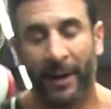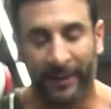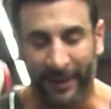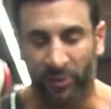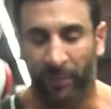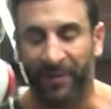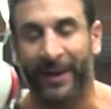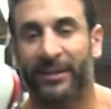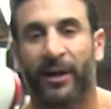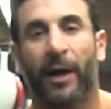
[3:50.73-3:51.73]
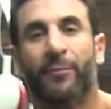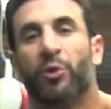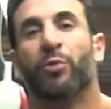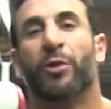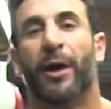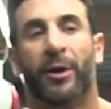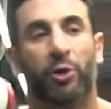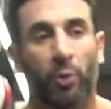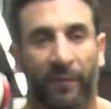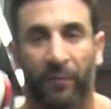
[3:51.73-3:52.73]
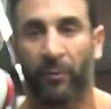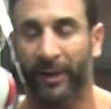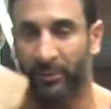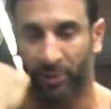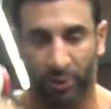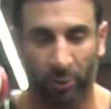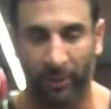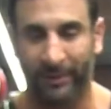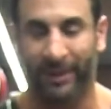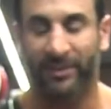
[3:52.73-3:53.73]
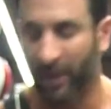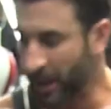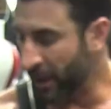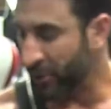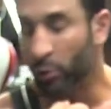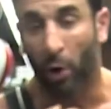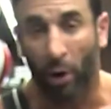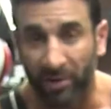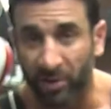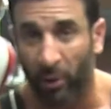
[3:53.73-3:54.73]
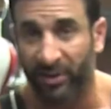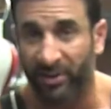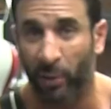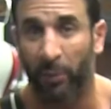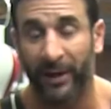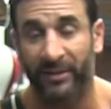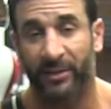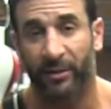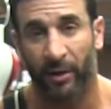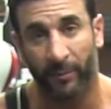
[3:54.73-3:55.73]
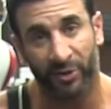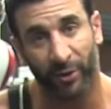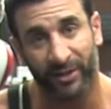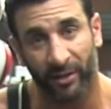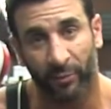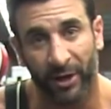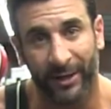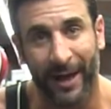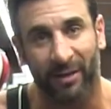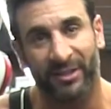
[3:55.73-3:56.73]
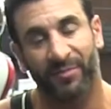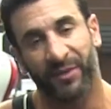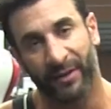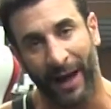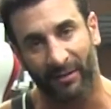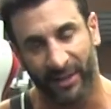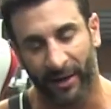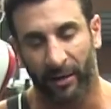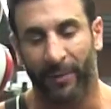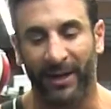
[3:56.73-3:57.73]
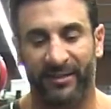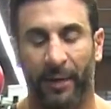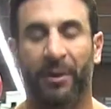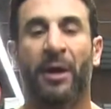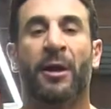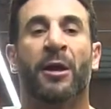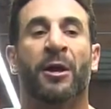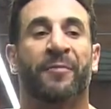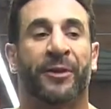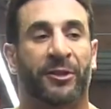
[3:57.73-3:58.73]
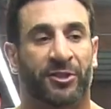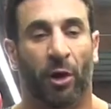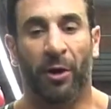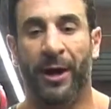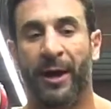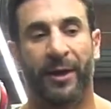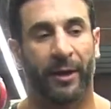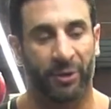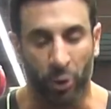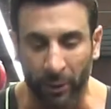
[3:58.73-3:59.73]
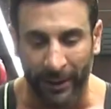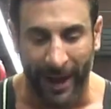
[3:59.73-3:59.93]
Guess what? Anytime you do a front raise of the shoulder like this, you also are still placing stress on the brachialis, the outside head of the bicep. So you can